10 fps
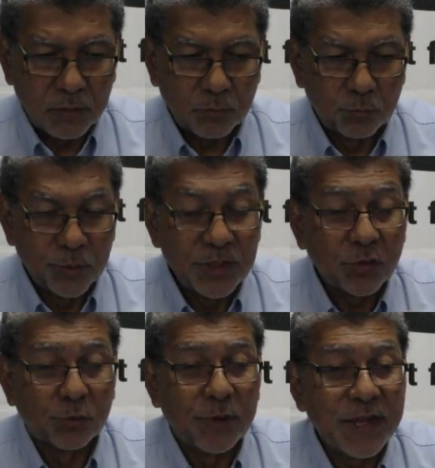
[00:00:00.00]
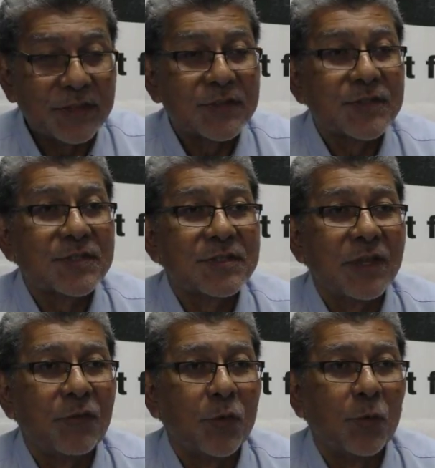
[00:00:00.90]
it
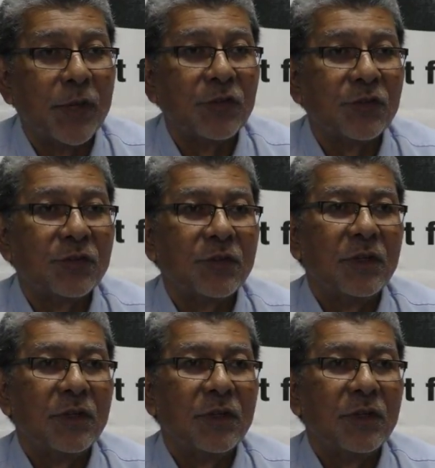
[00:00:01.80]
reiterates, if you wish,